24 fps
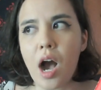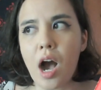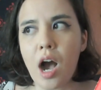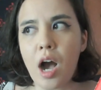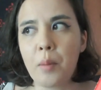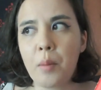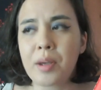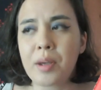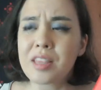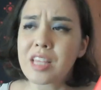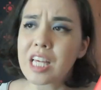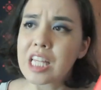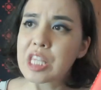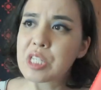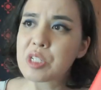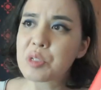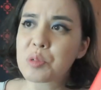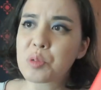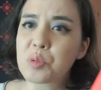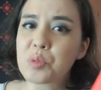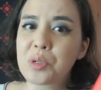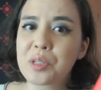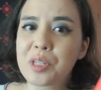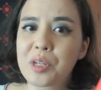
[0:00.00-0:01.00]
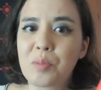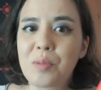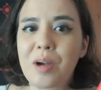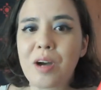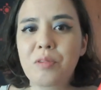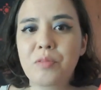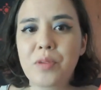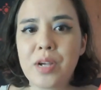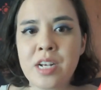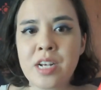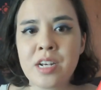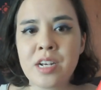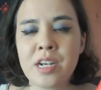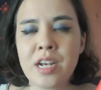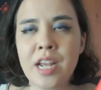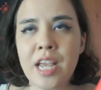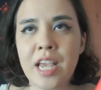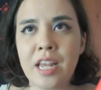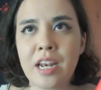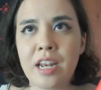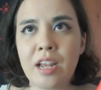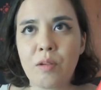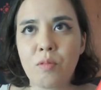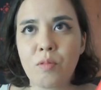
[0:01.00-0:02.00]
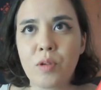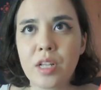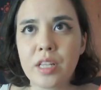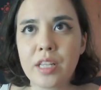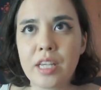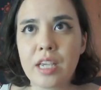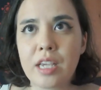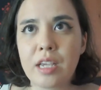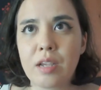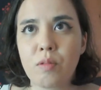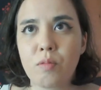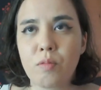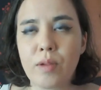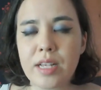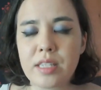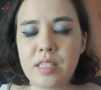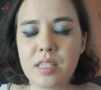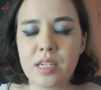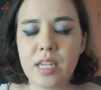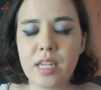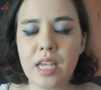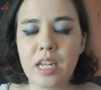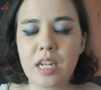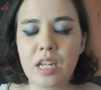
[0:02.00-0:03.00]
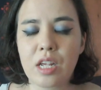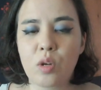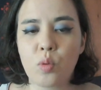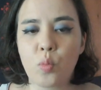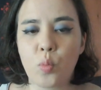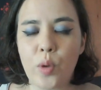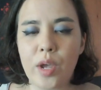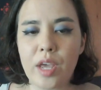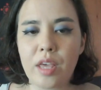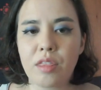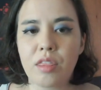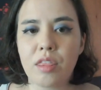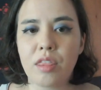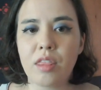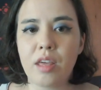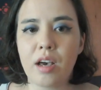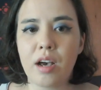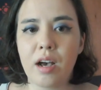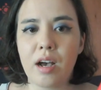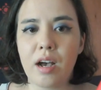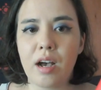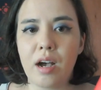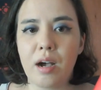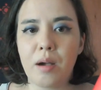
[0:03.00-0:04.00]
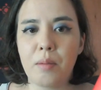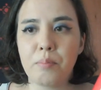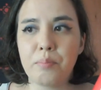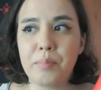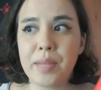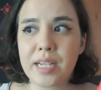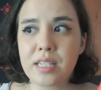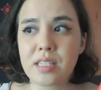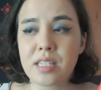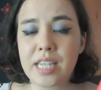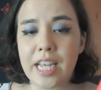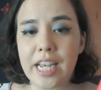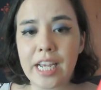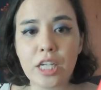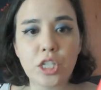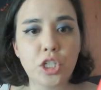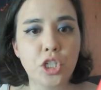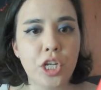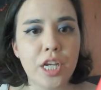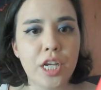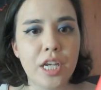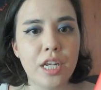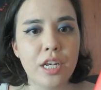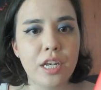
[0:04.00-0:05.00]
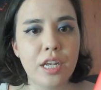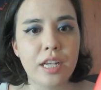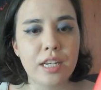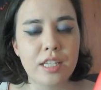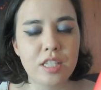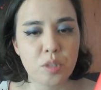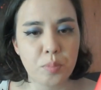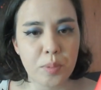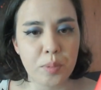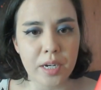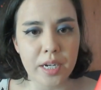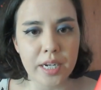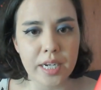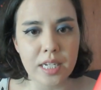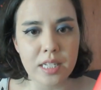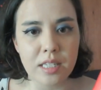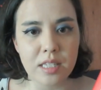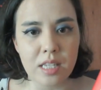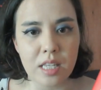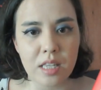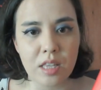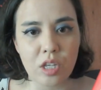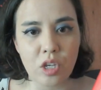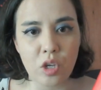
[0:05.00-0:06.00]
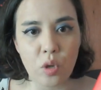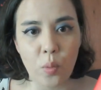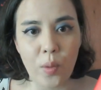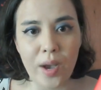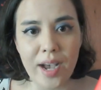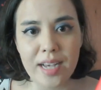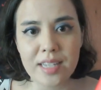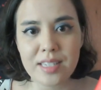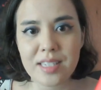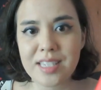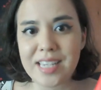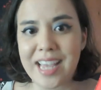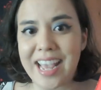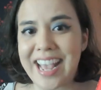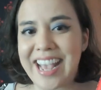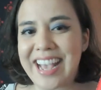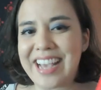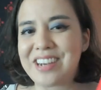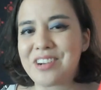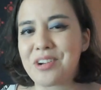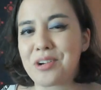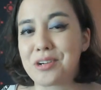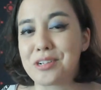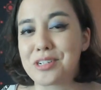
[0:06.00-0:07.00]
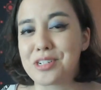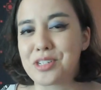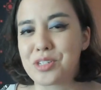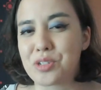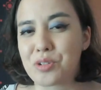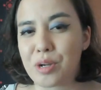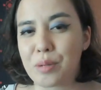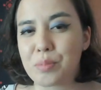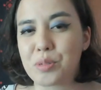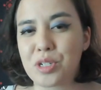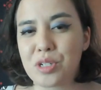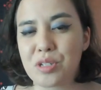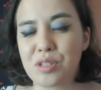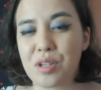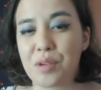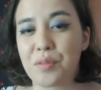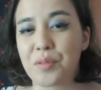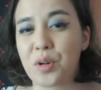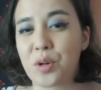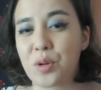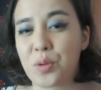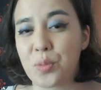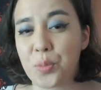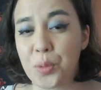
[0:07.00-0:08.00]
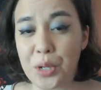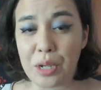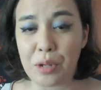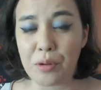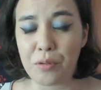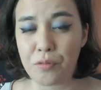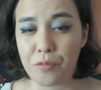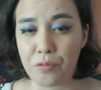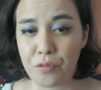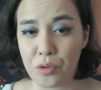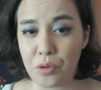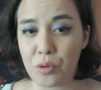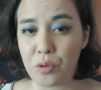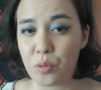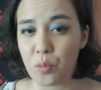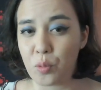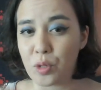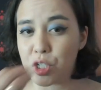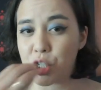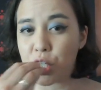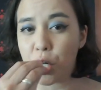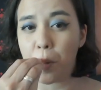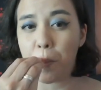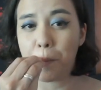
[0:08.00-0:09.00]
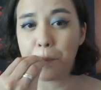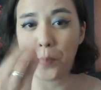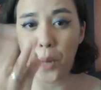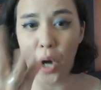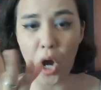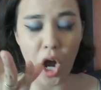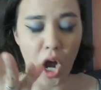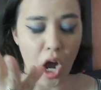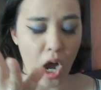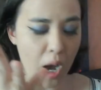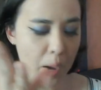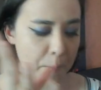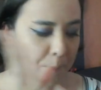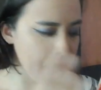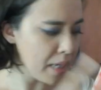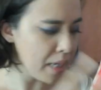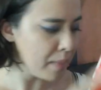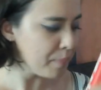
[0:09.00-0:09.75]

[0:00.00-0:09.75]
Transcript: Um, I thought this was really well written and I really resonated with the mixed Asian experience in the US and her descriptions of Korean food, which are bomb.